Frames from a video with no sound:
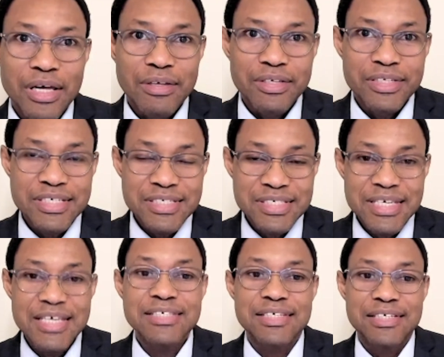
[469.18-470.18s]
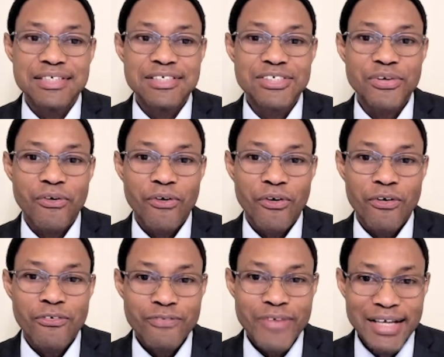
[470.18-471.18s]
diseases or
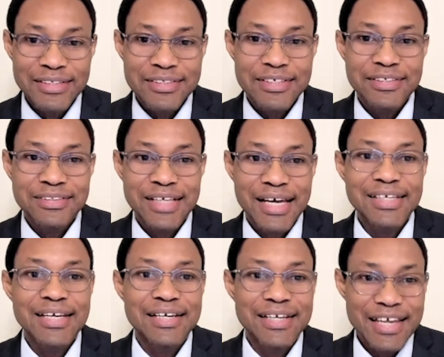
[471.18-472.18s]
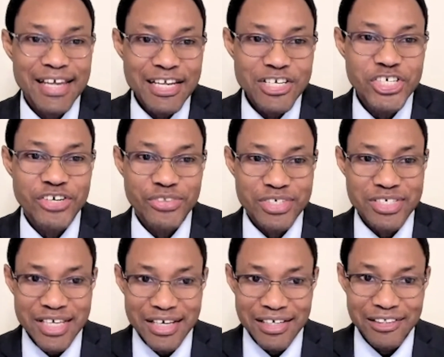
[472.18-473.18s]
factors that can injure the
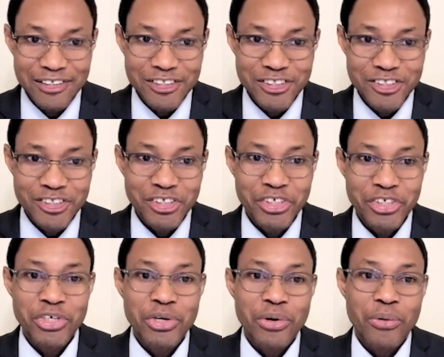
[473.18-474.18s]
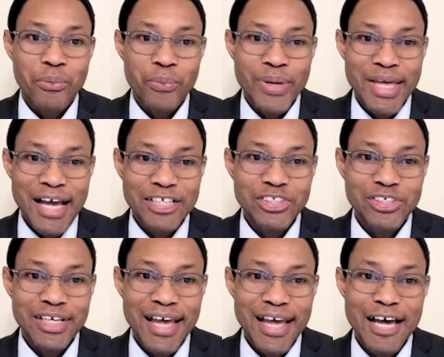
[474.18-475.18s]
cells, we
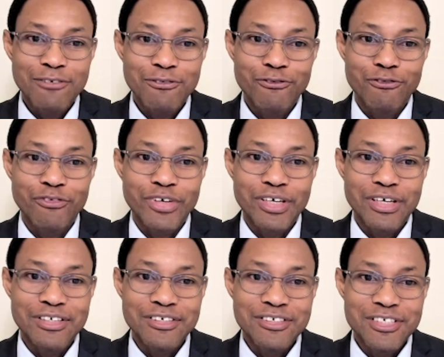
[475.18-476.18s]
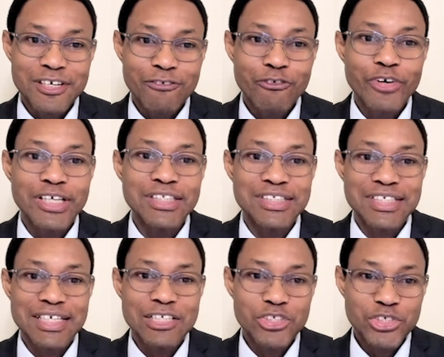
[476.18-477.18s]
actually have different
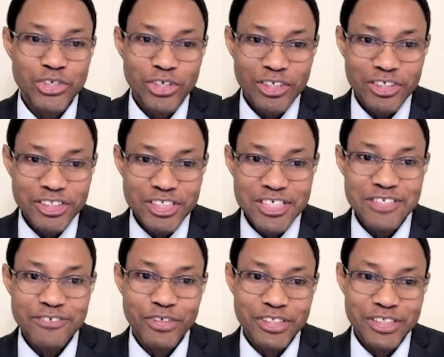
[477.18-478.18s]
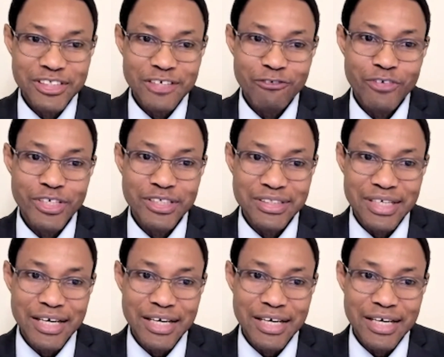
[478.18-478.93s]
etiologies for the different